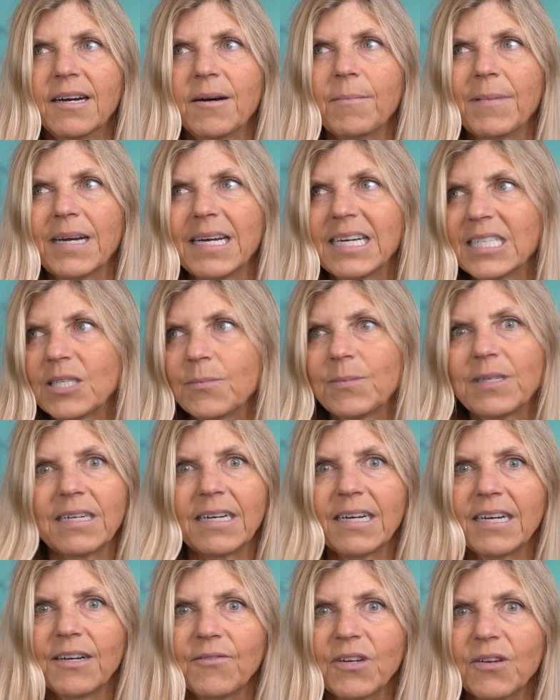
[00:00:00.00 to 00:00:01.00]
My husband and
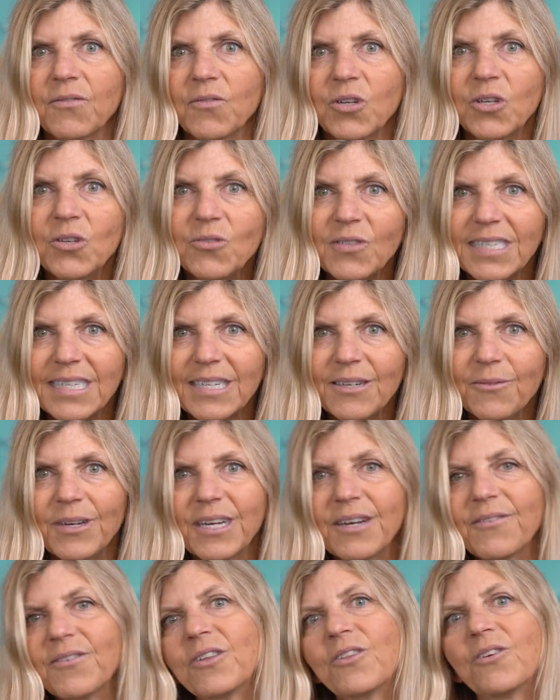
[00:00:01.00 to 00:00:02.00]
I have never used it. We
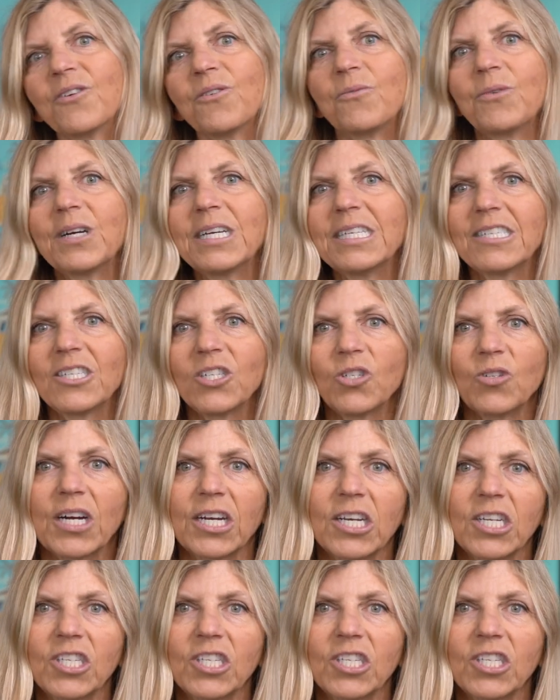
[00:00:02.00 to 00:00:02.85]
have other ways to track